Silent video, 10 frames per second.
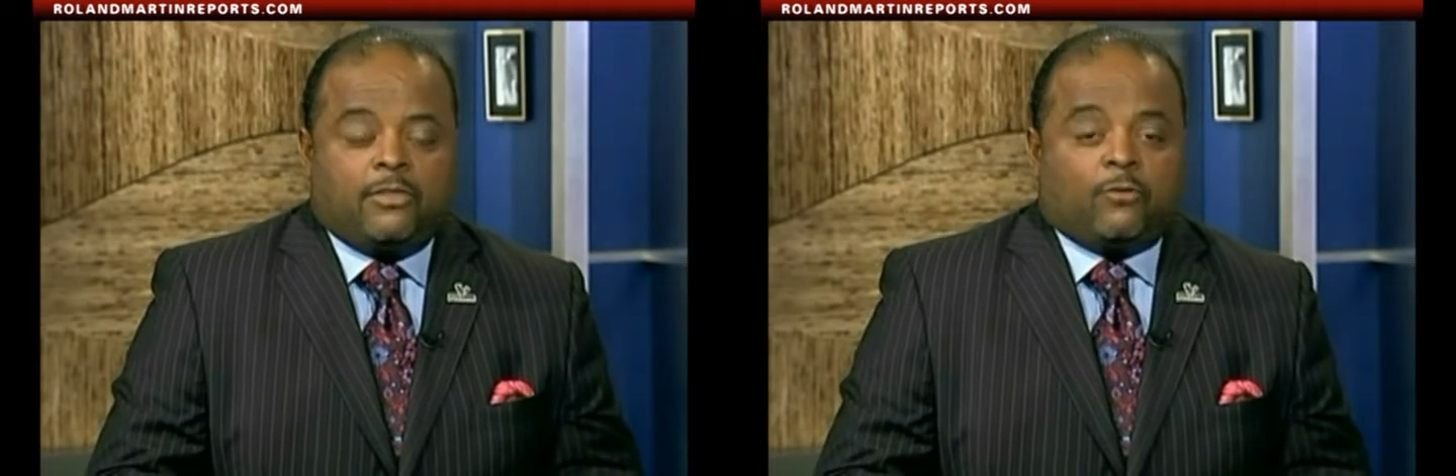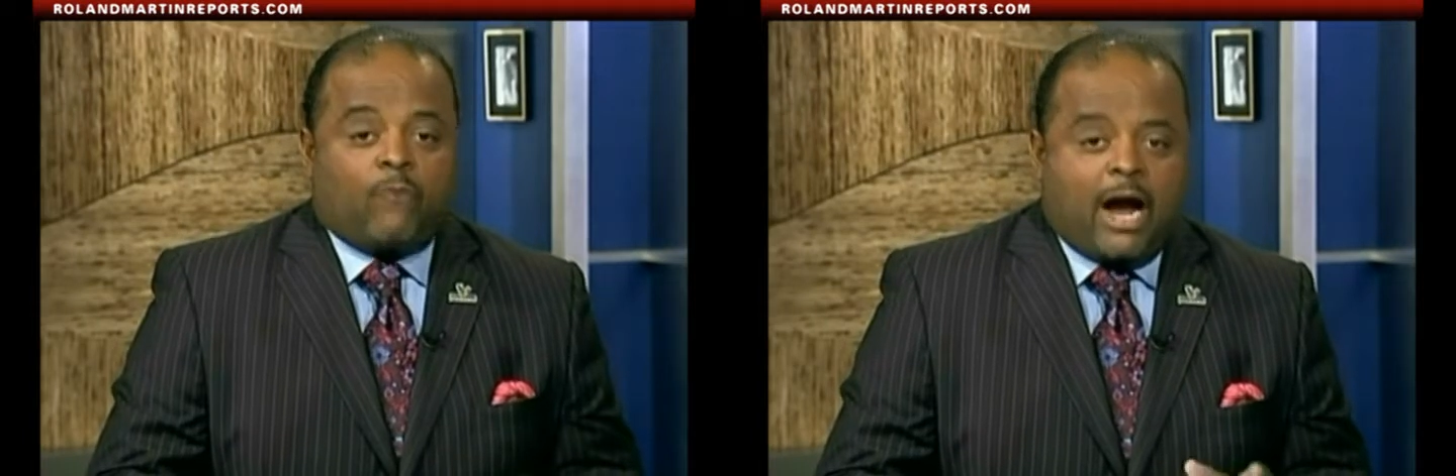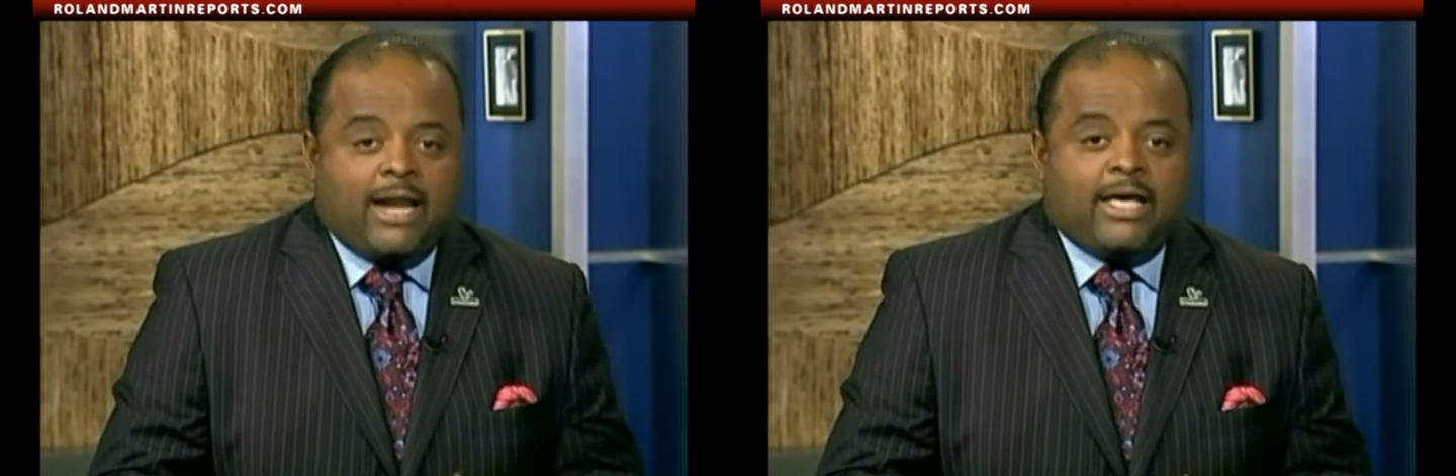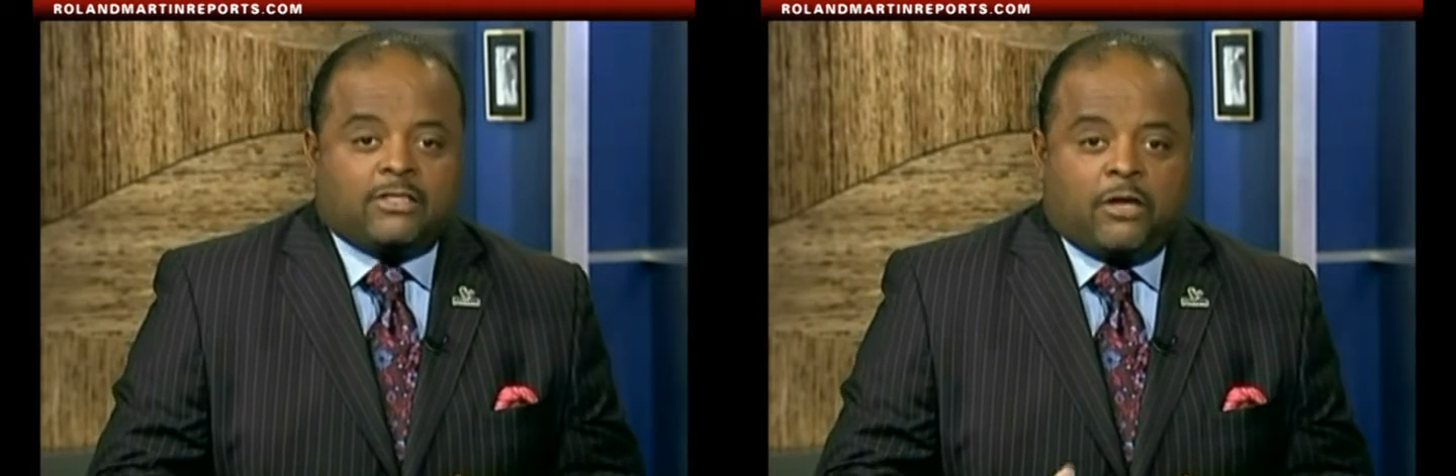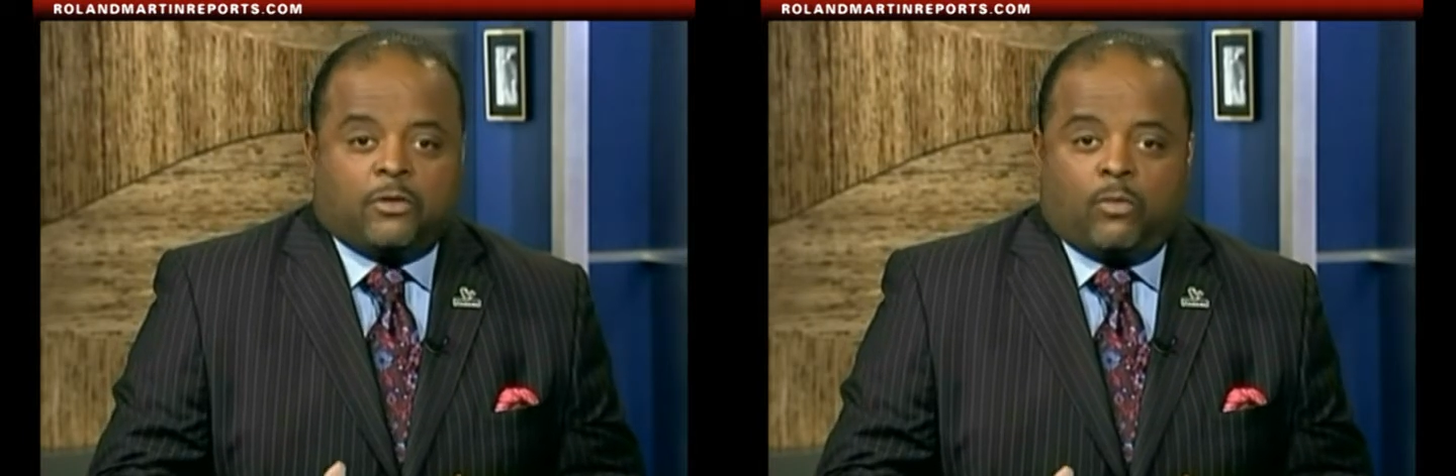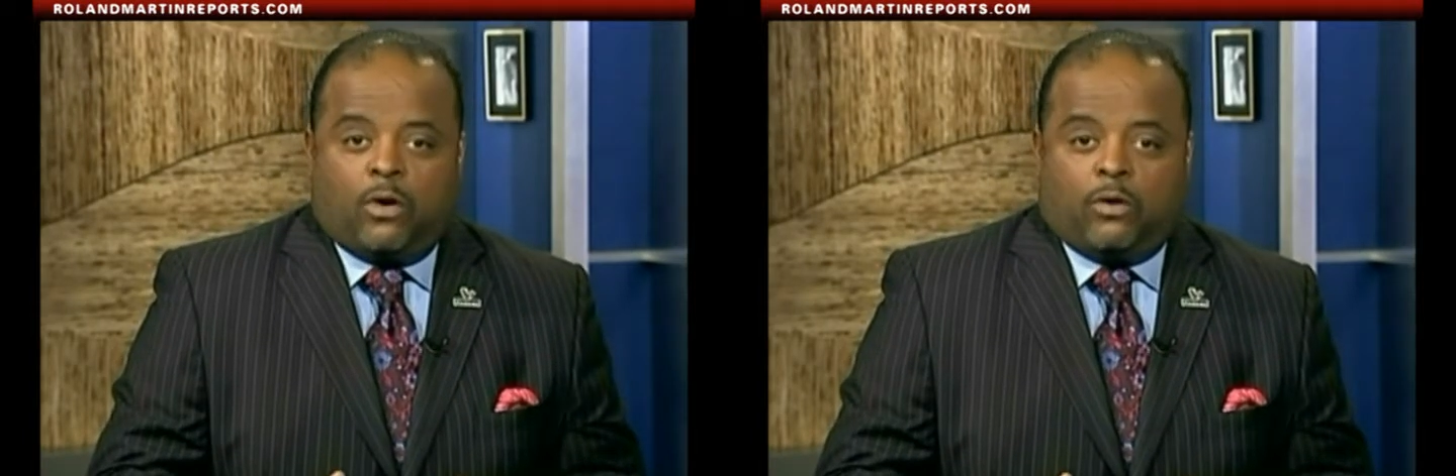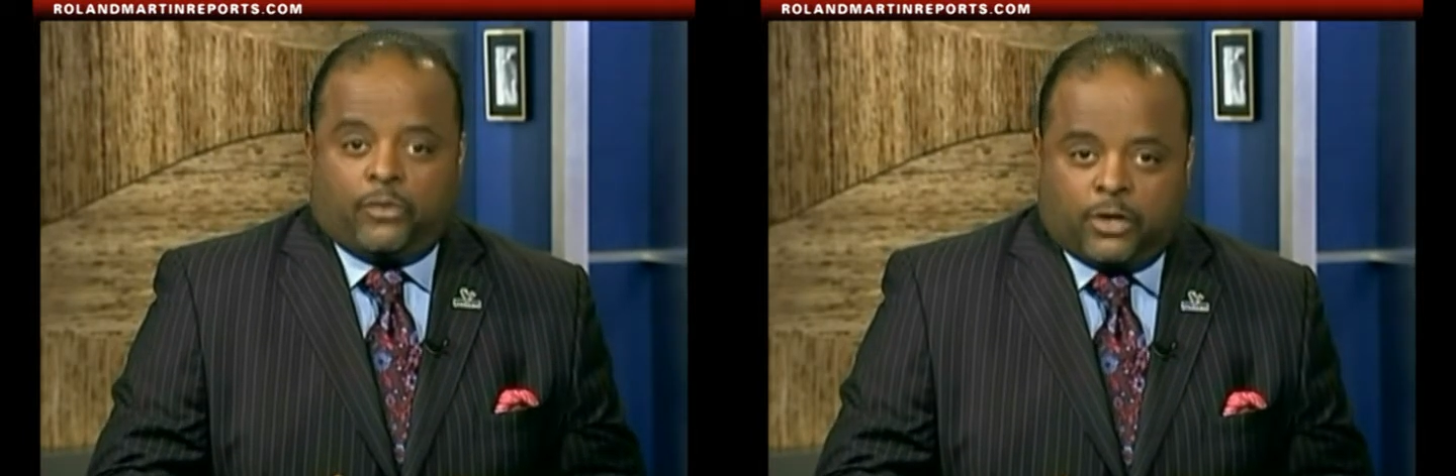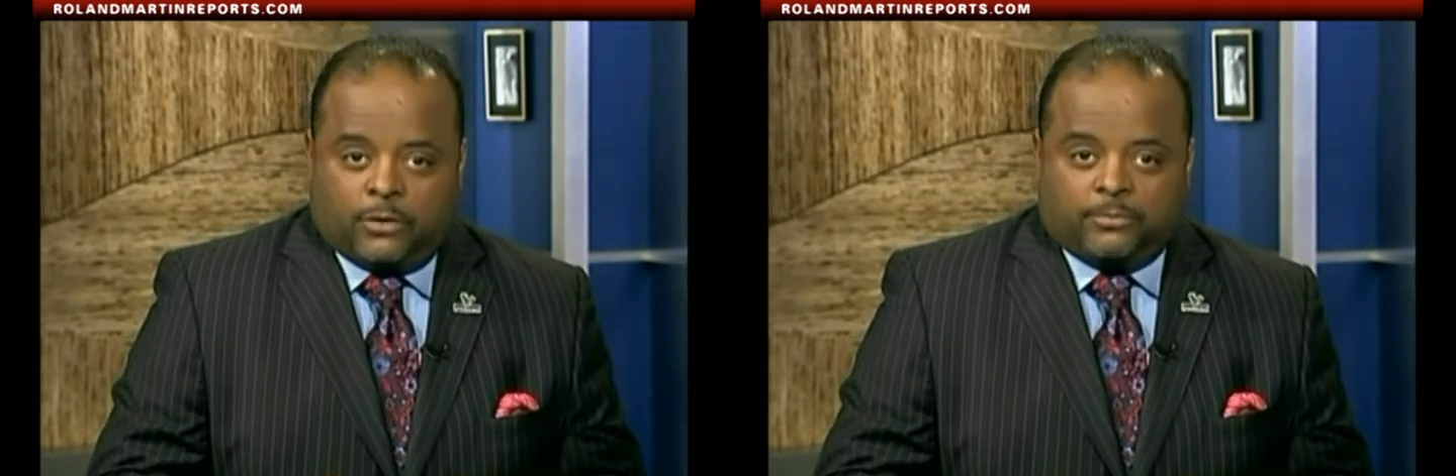The writing is on the
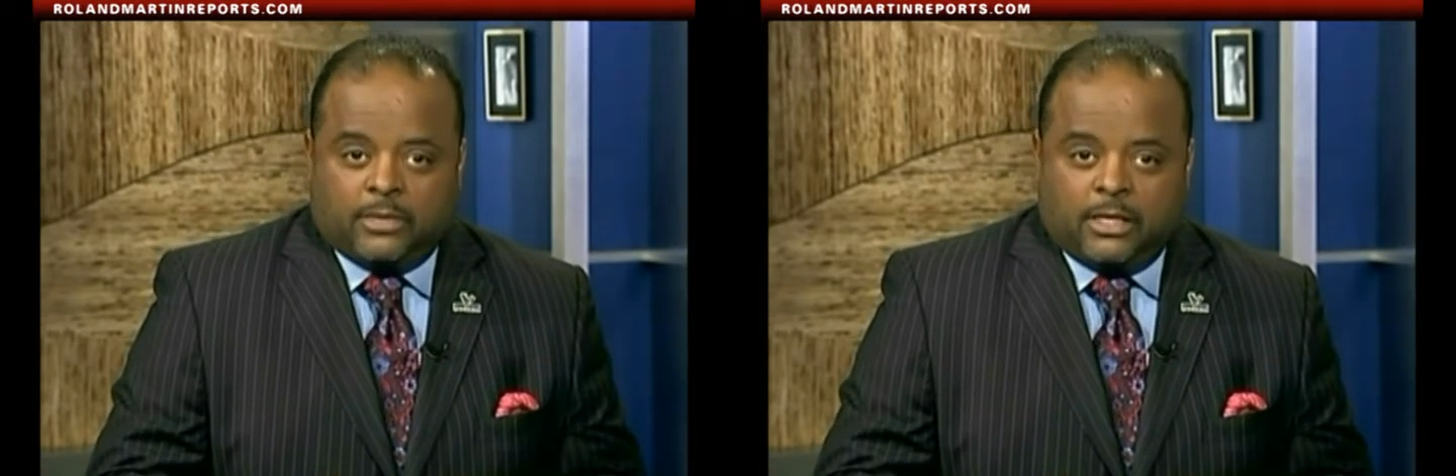wall, though.